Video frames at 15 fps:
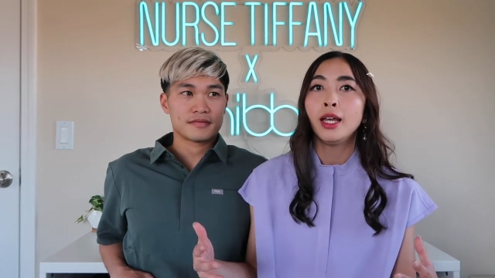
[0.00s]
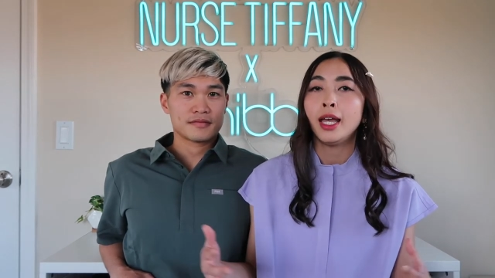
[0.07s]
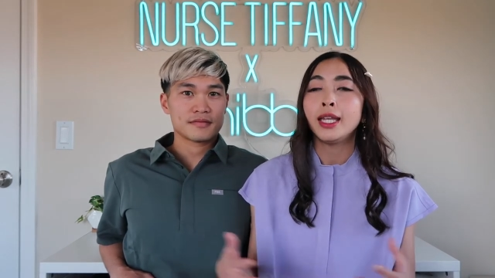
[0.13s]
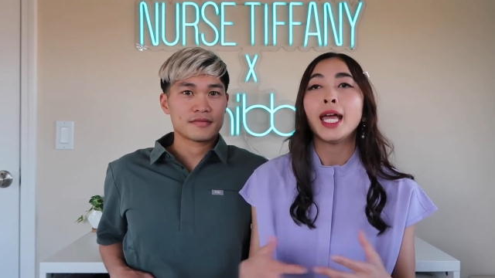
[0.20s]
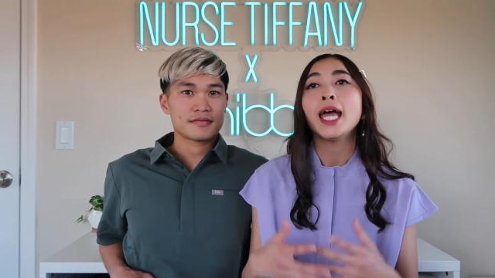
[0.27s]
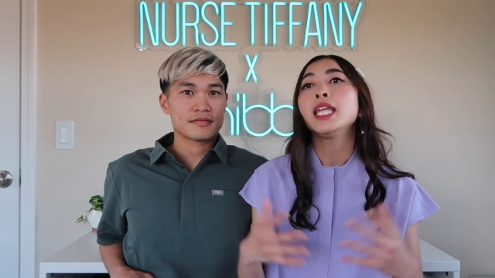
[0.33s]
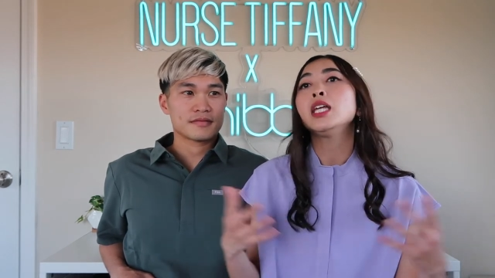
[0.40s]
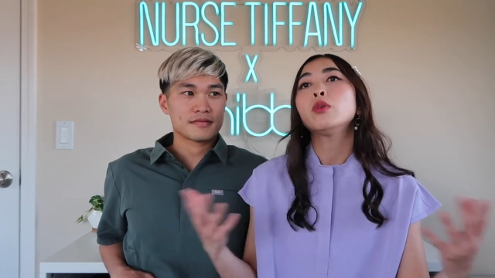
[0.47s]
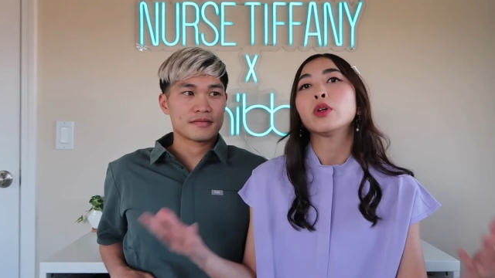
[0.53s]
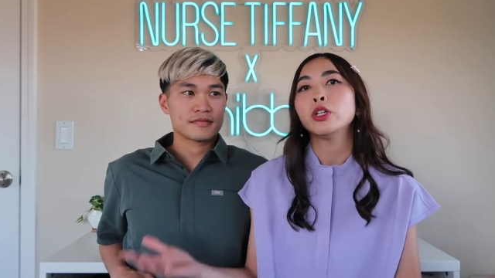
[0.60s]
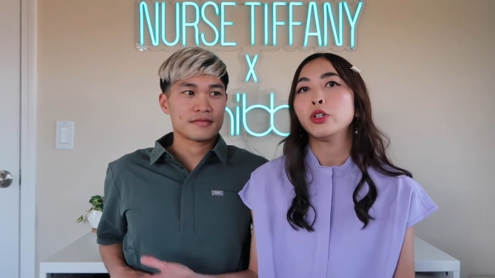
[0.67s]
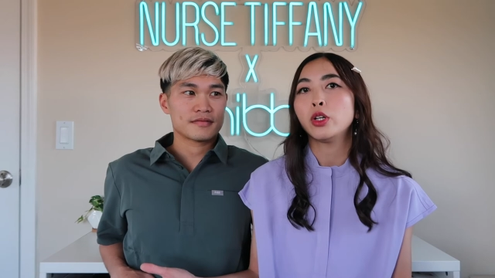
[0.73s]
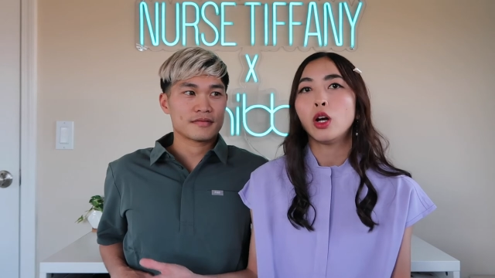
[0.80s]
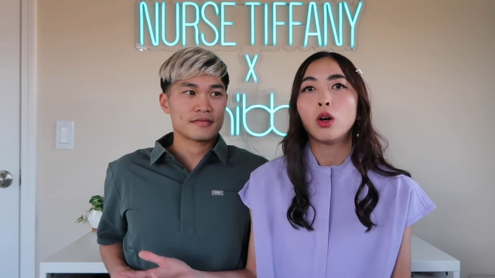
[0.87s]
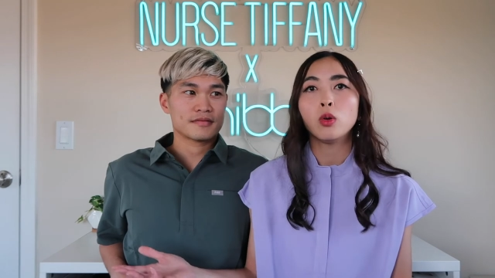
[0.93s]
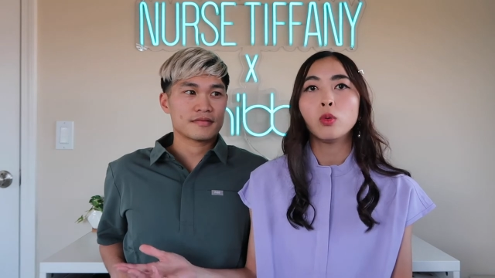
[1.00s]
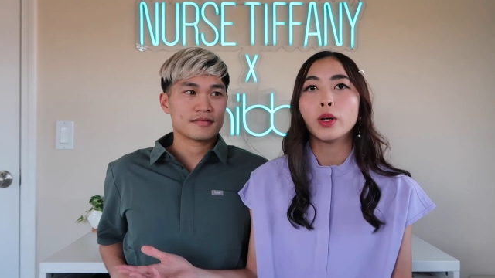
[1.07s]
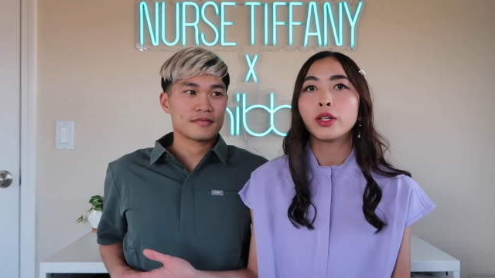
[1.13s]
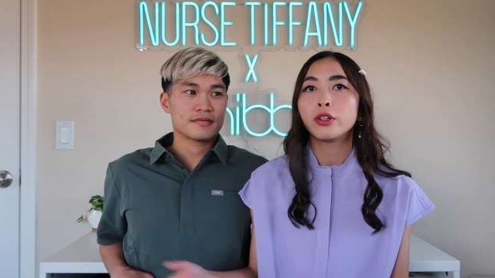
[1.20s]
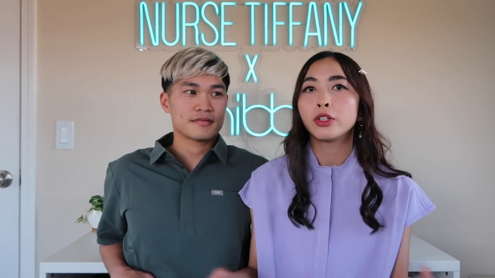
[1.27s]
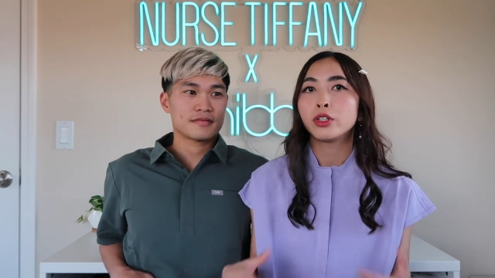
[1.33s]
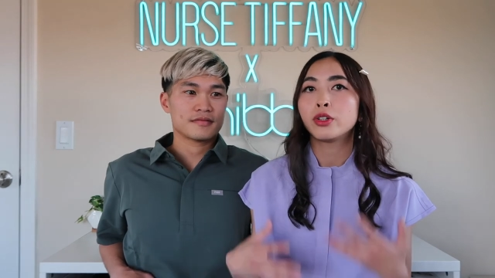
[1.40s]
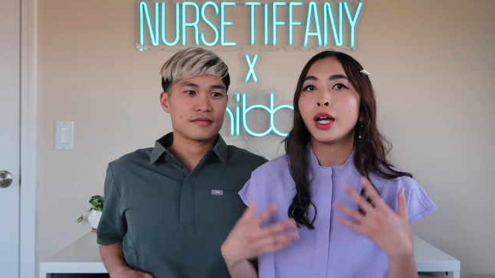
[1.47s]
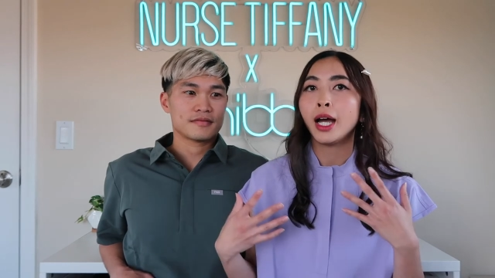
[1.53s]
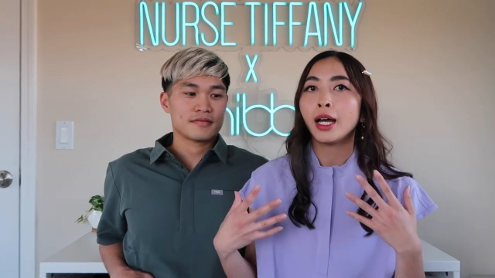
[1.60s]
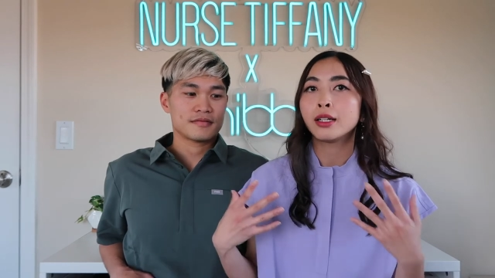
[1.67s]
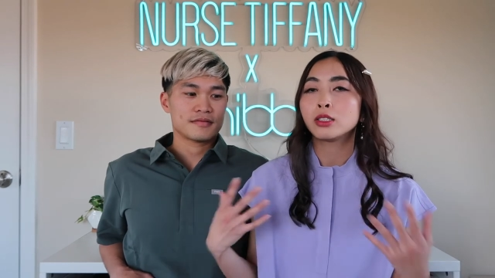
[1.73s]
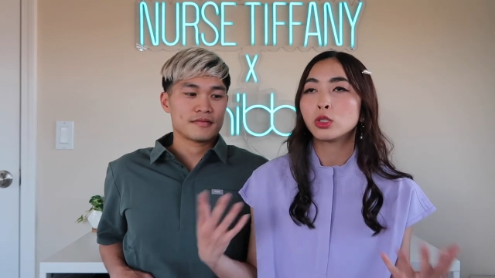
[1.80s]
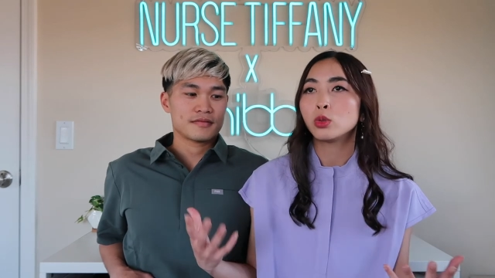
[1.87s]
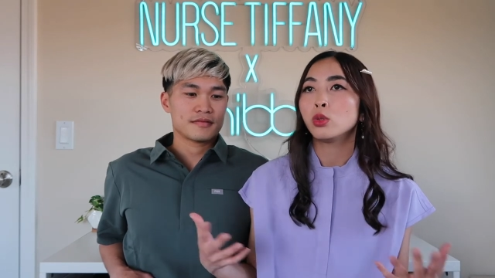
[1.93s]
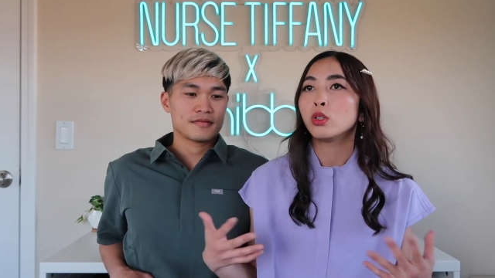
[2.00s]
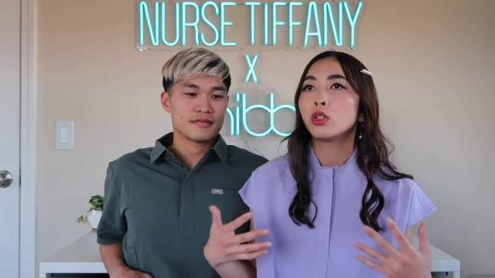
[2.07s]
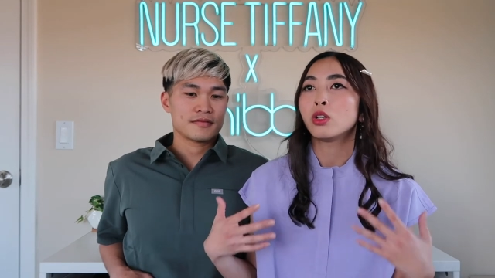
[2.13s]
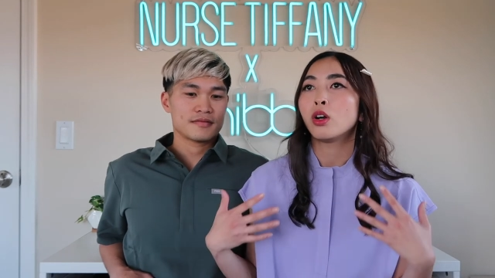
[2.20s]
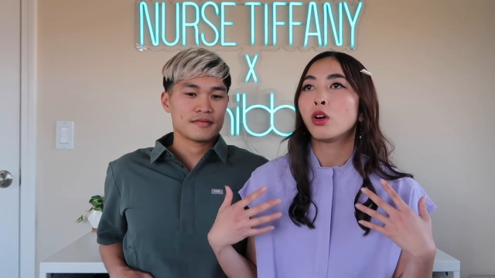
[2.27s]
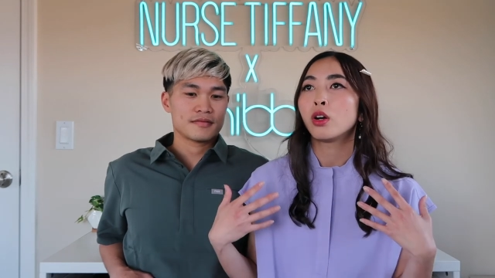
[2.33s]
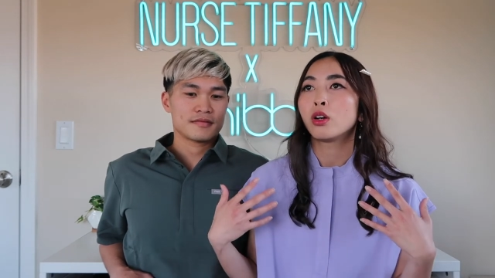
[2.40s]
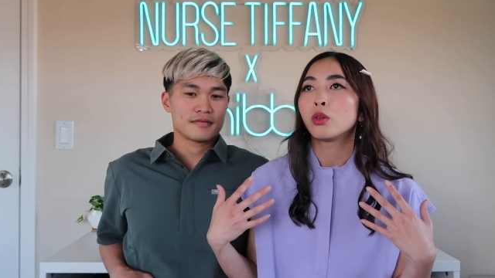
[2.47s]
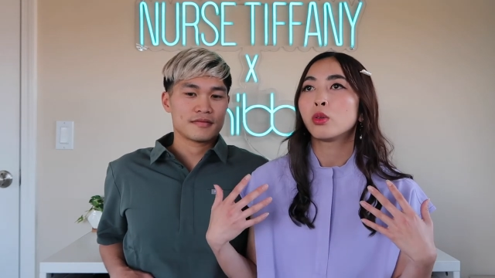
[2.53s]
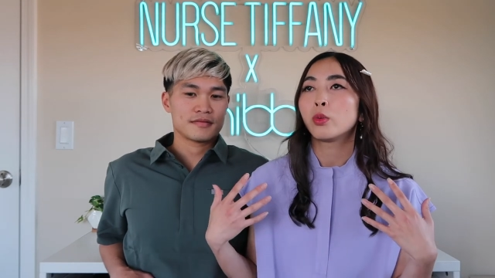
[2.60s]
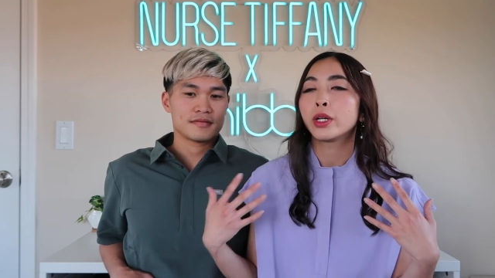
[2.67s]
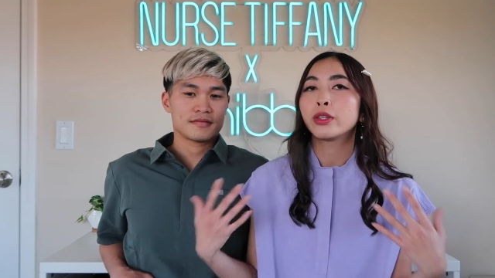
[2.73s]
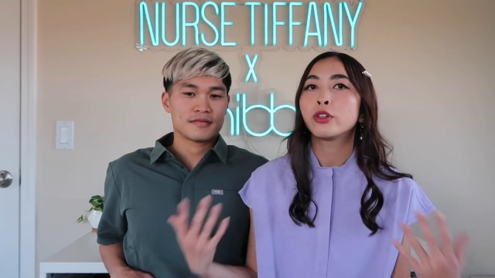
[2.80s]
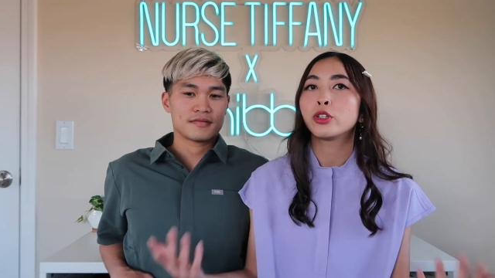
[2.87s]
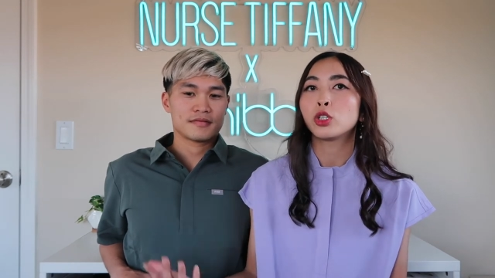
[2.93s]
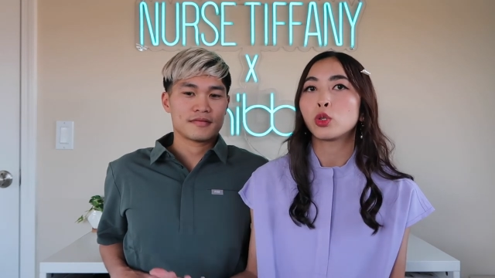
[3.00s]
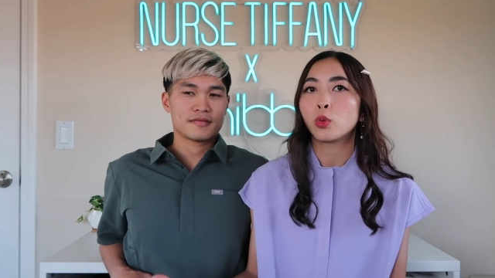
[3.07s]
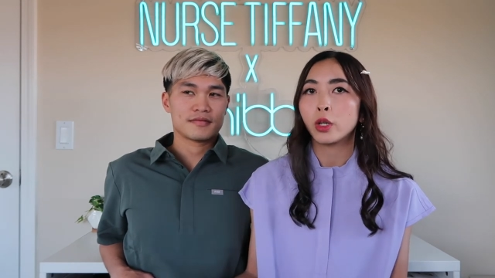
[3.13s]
Speaker 1: and anywhere you go, whether you're at a school or whether you're